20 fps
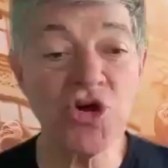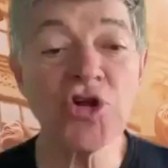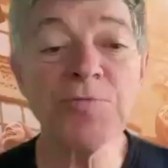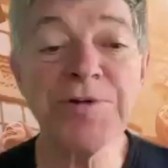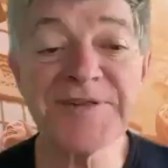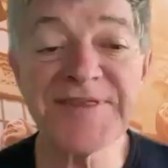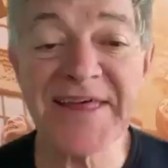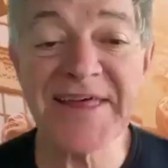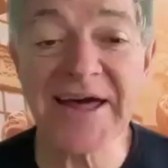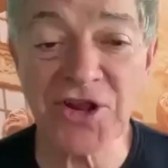should
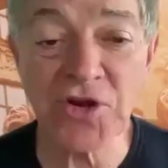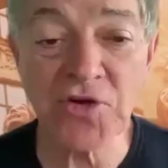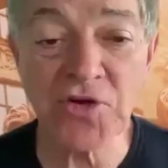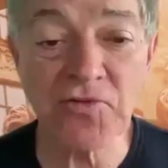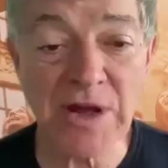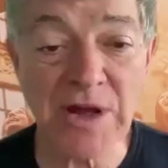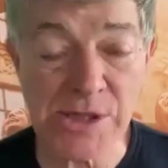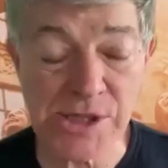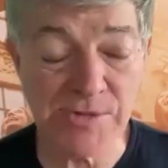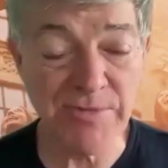put that in your
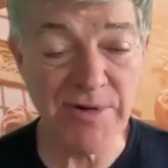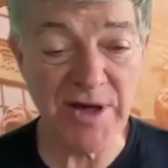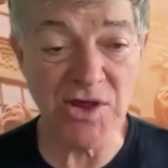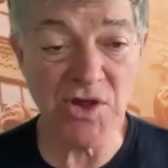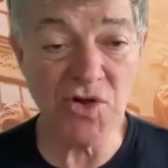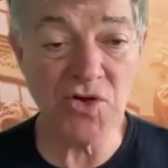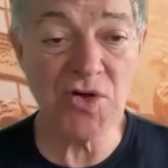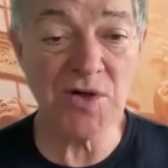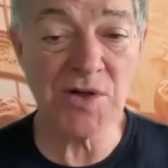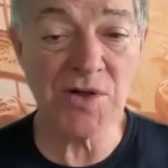resume.
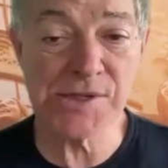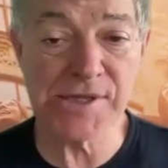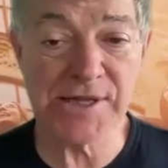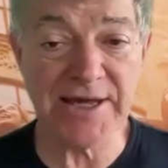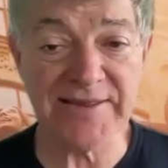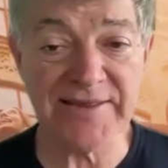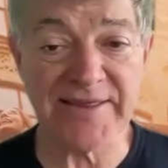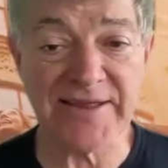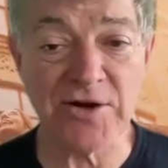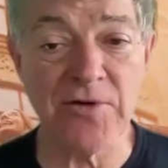You should
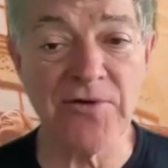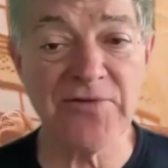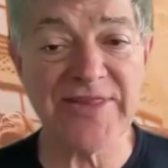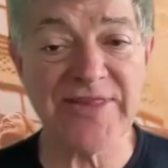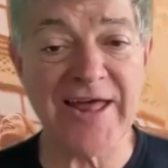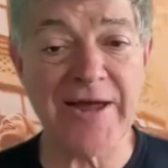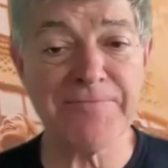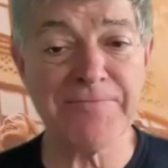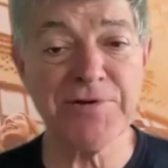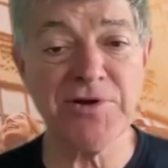say that over
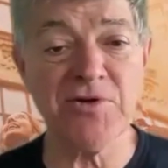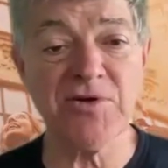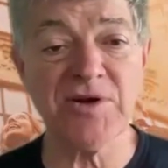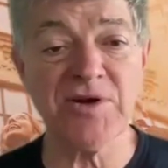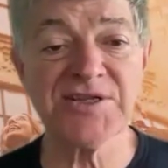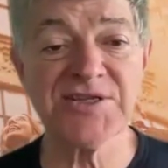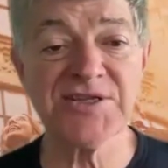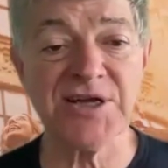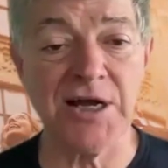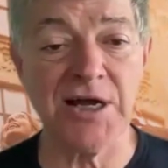that
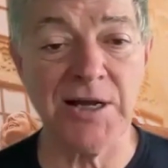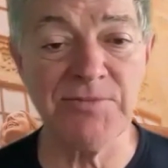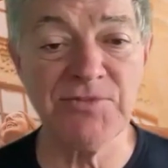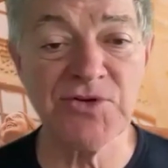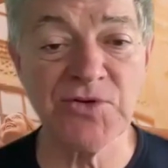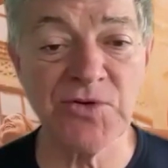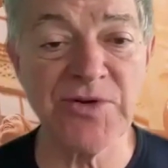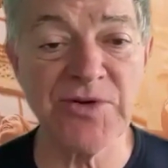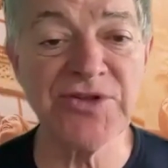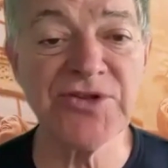period of time
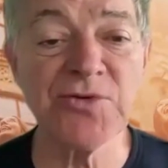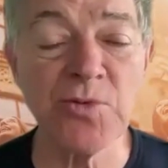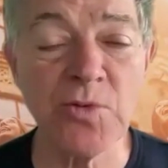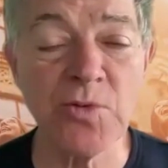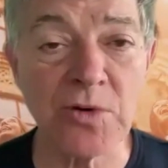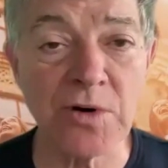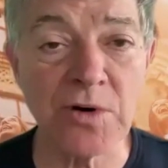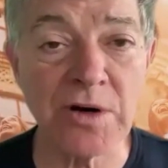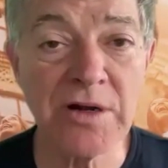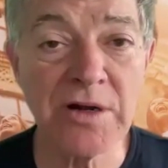during the
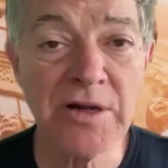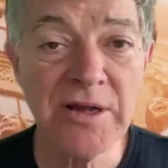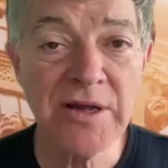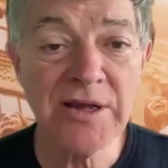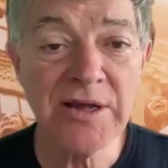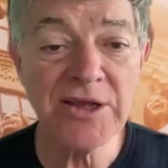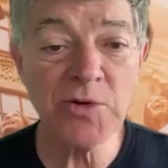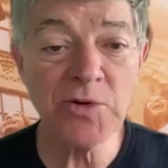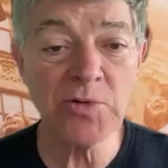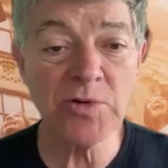war,
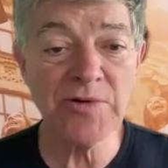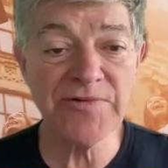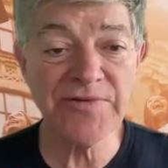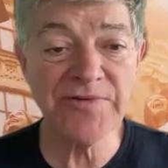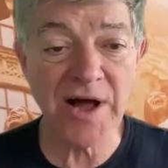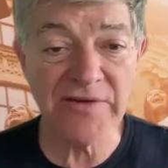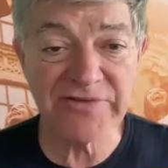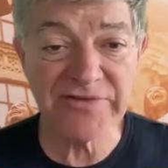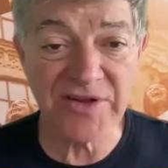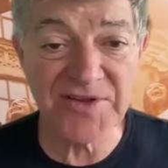you were
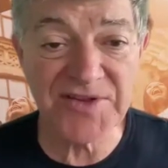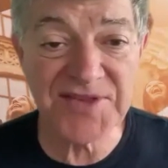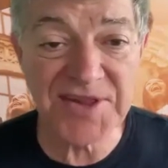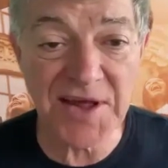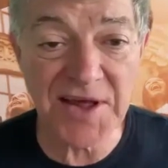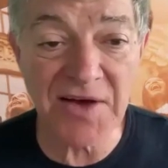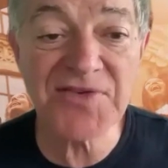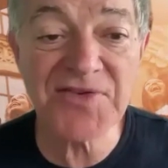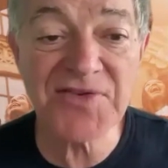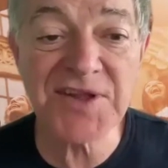involved in
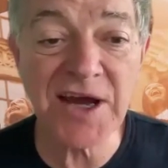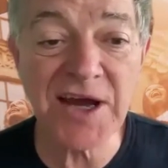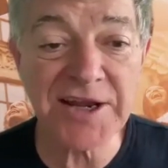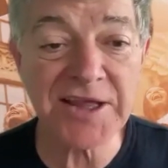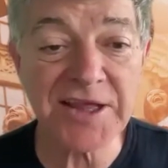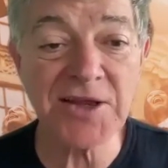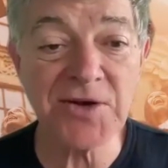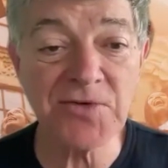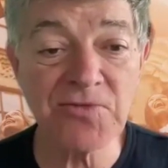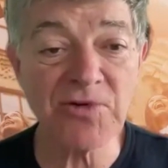self
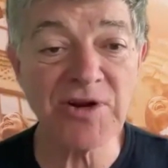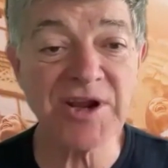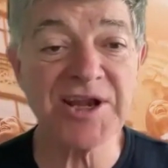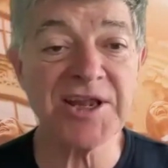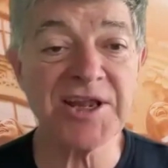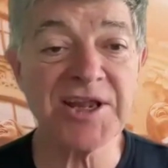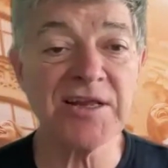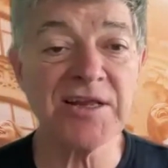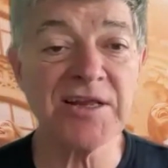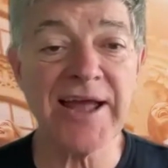study and
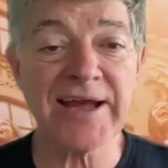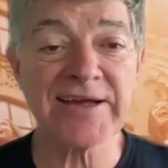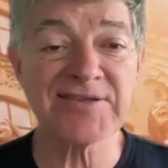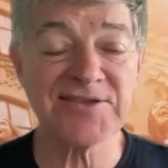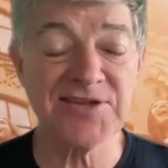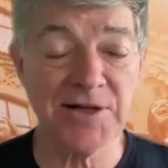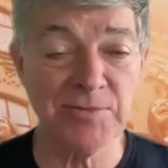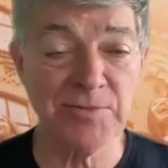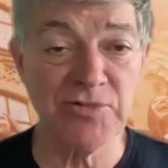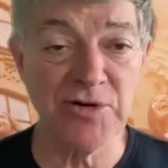reading
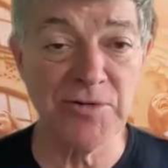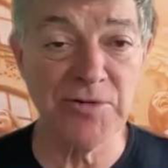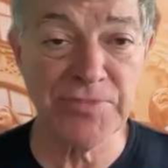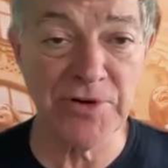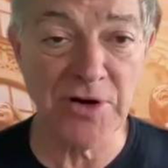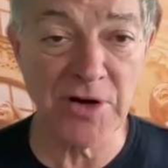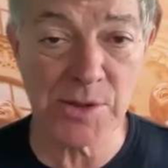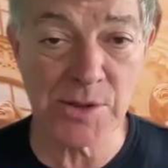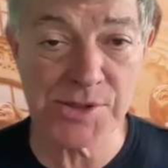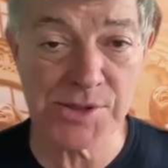X number of
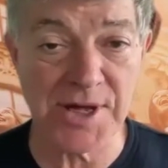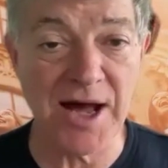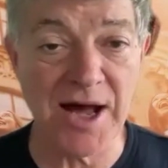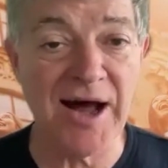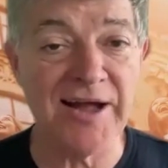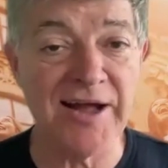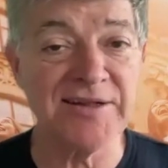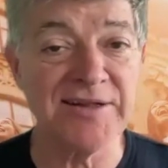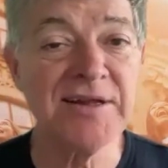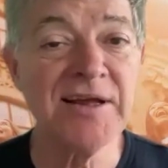books
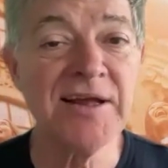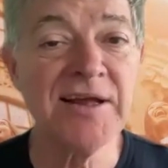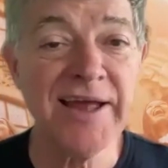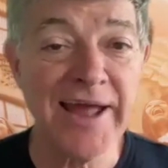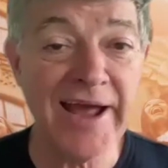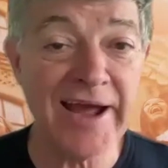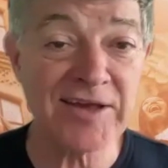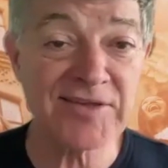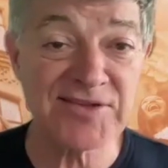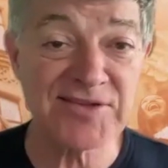on
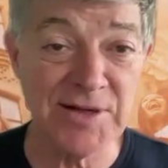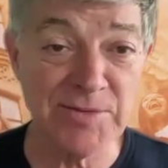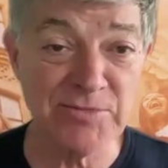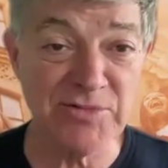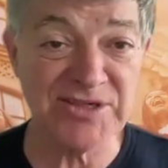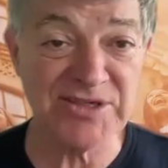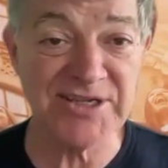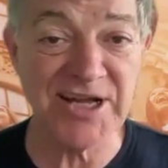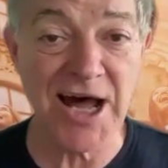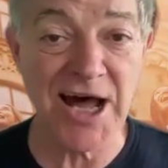X
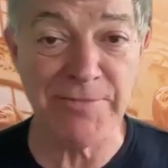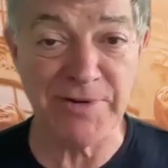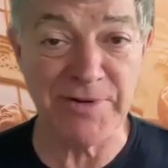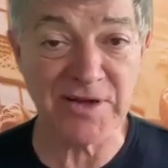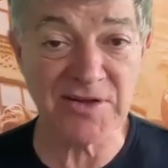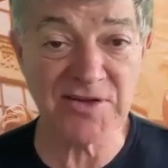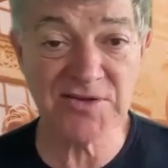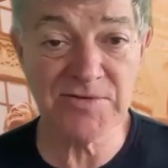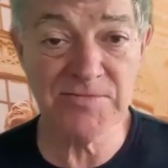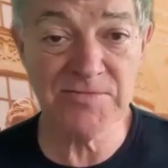number of
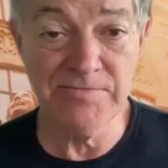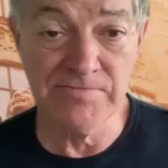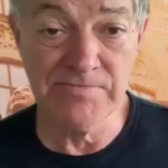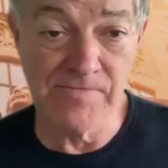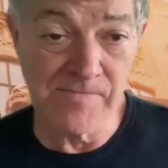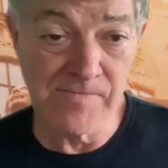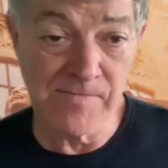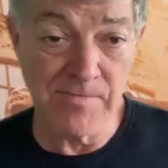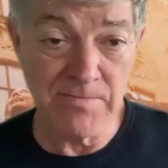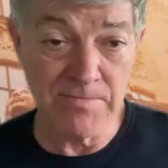topics.
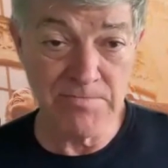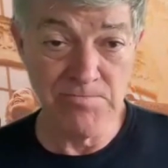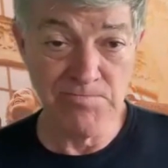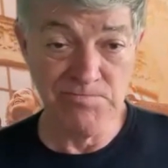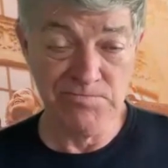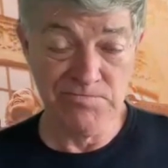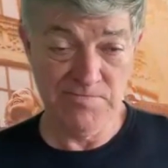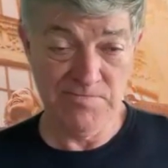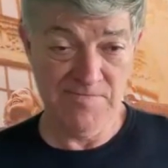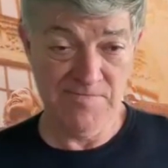
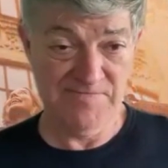Okay. okay.